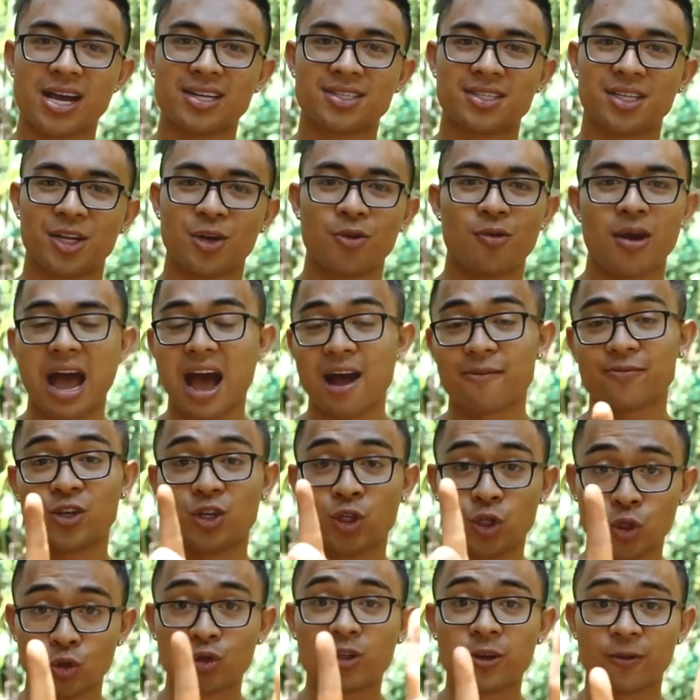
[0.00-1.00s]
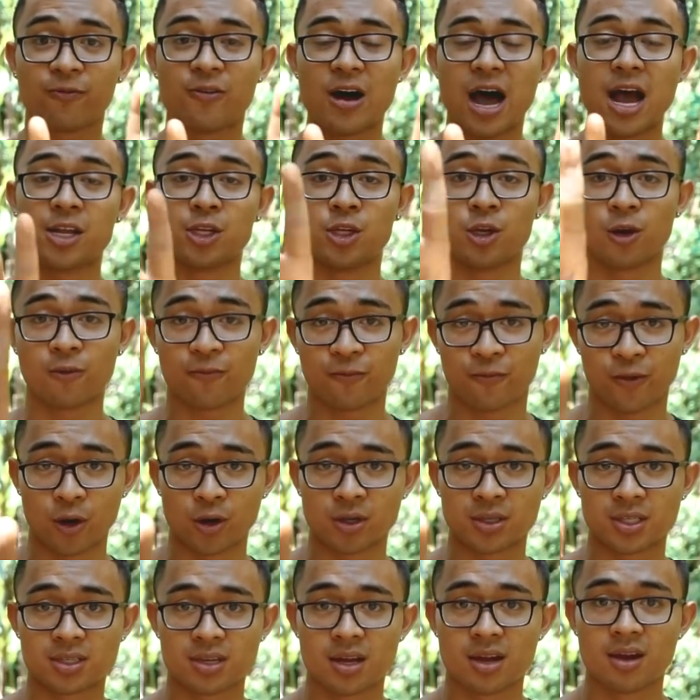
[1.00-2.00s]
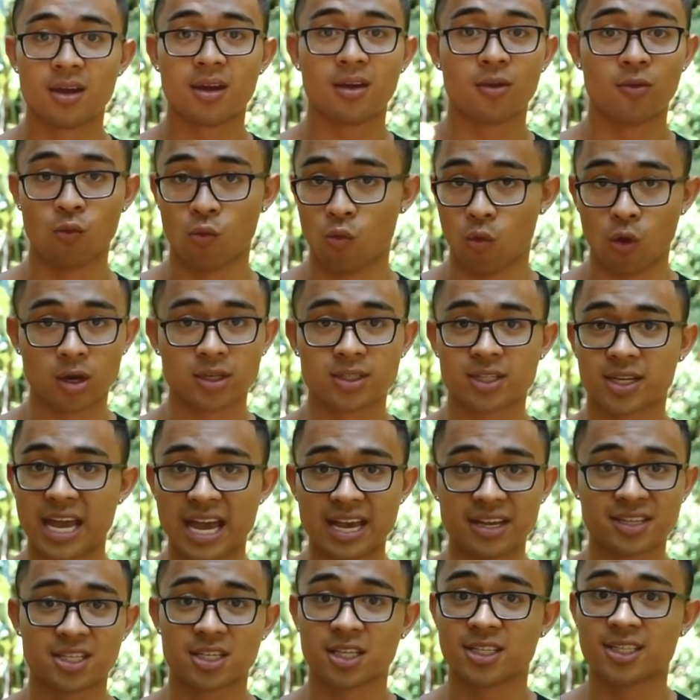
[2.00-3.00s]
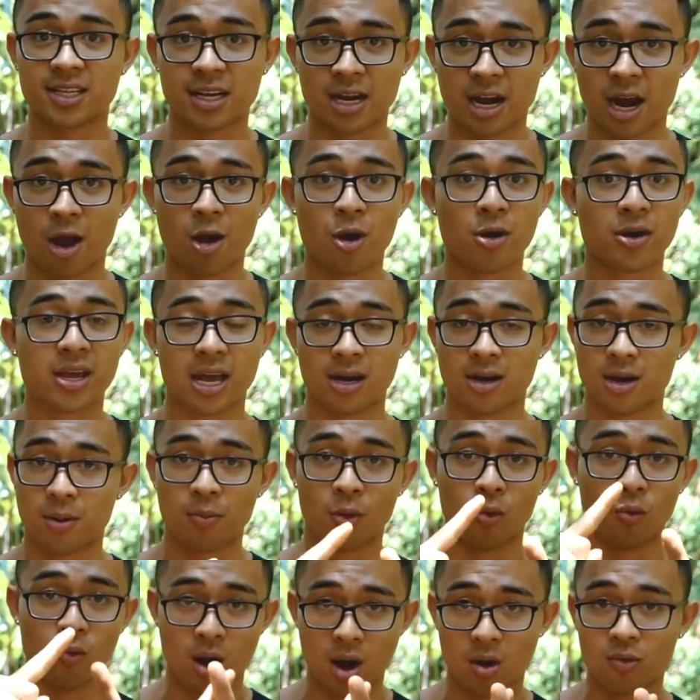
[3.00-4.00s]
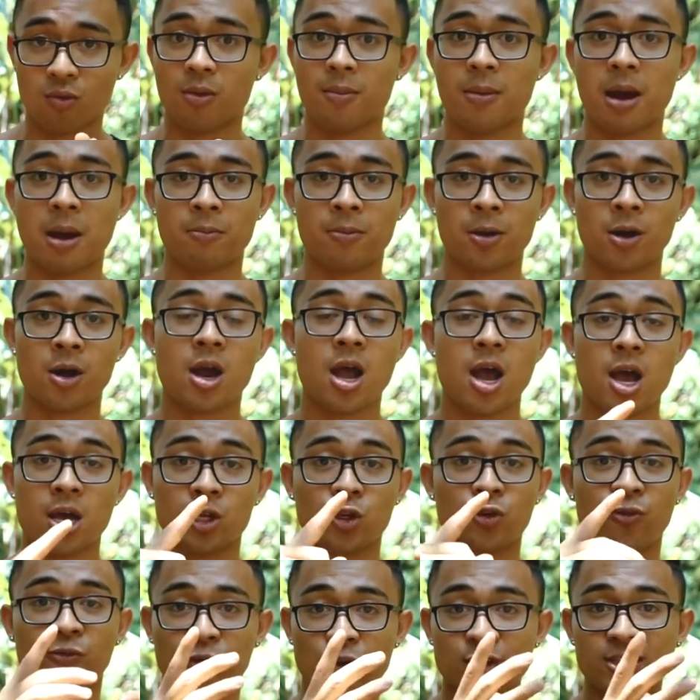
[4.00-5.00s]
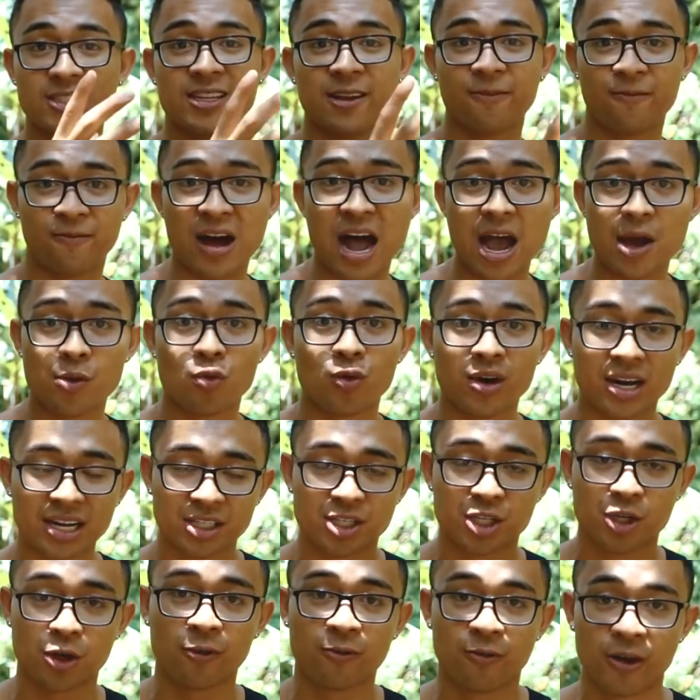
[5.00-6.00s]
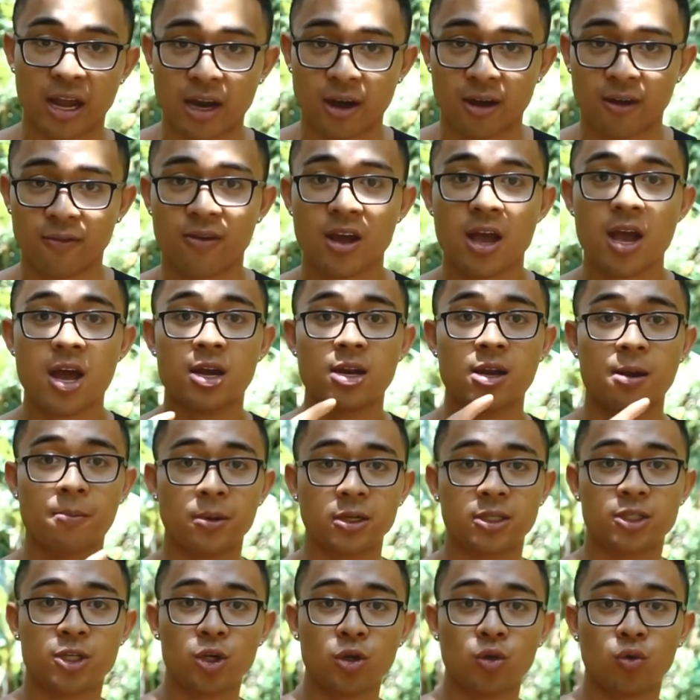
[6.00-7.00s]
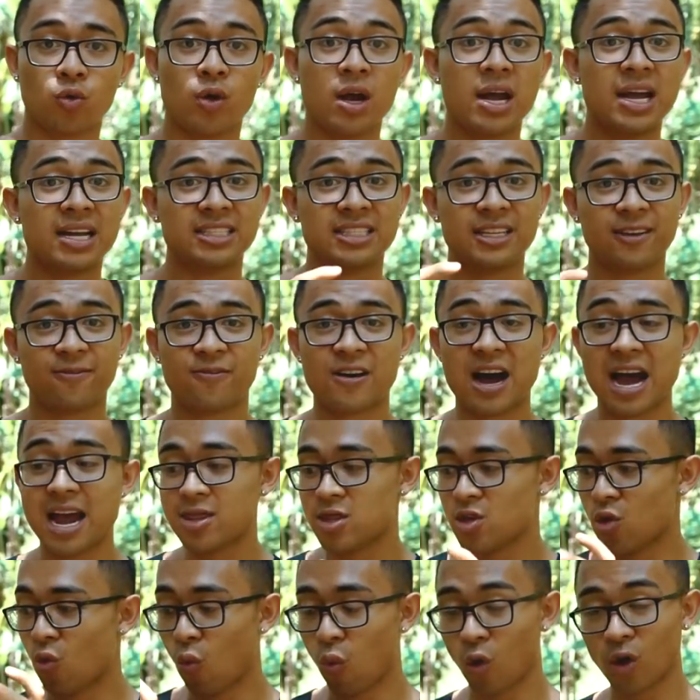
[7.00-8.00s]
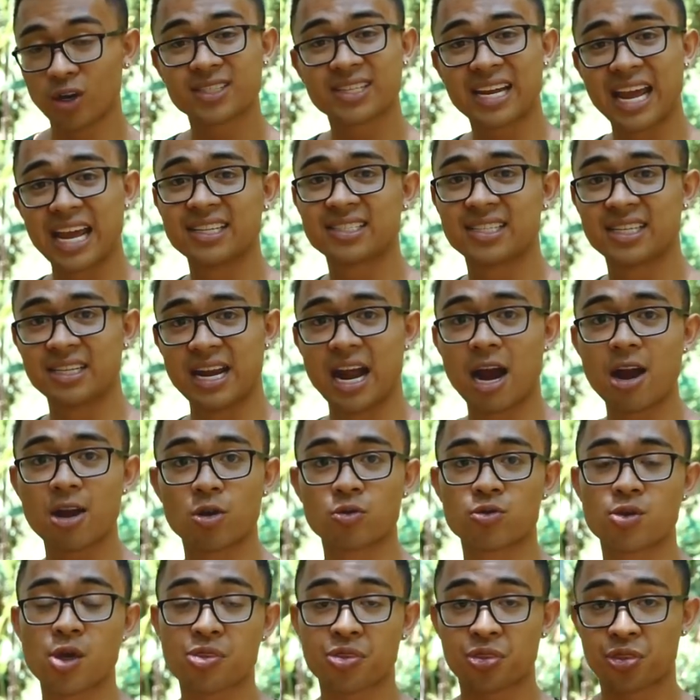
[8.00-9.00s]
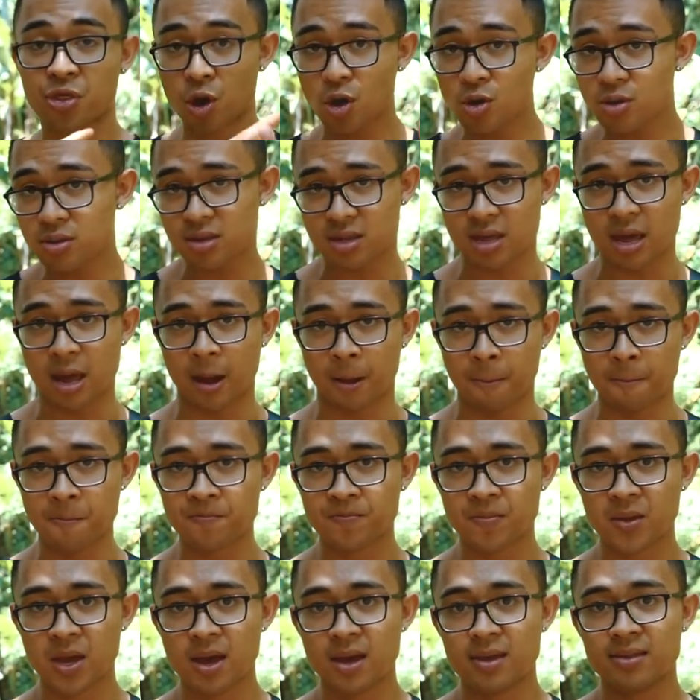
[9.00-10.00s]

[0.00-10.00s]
you guys to do after you define your first worst case scenario. Okay, number one, remember, you first define what it is you're afraid of. Number two, define the worst case scenario. The third thing